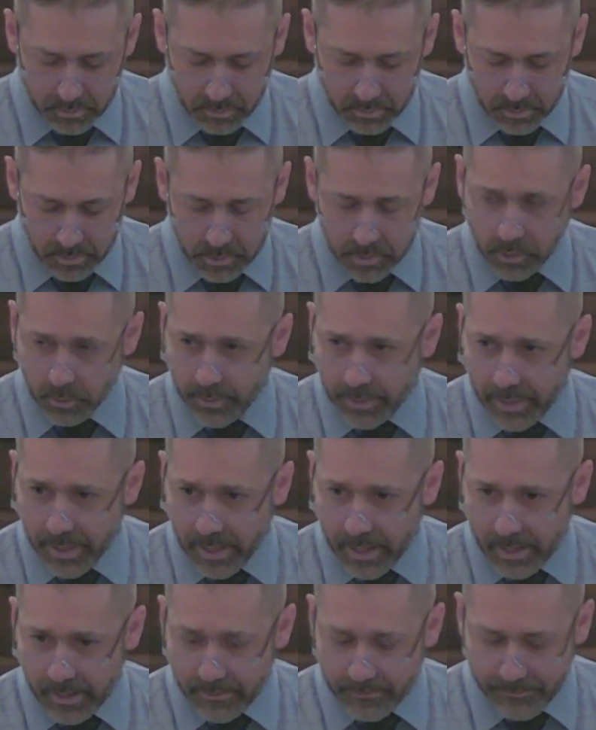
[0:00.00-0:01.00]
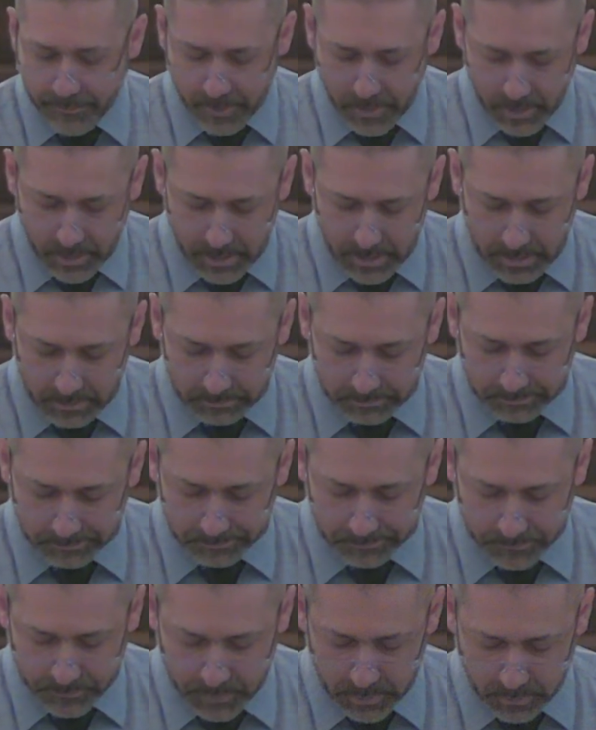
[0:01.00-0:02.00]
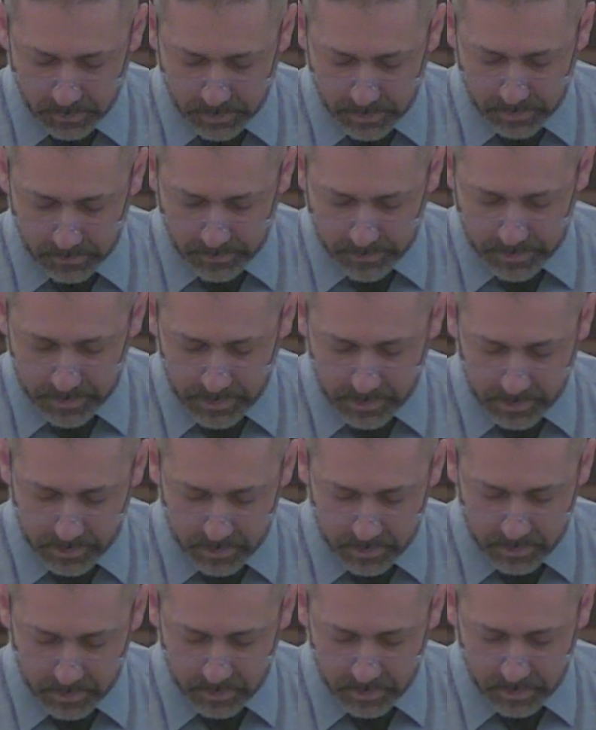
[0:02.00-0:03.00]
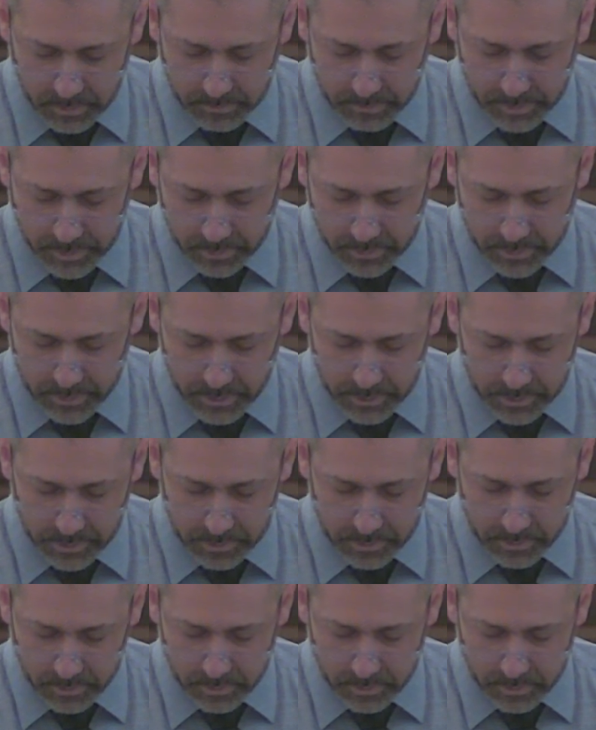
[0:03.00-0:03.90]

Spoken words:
So we have, hold on one sec, I apologize.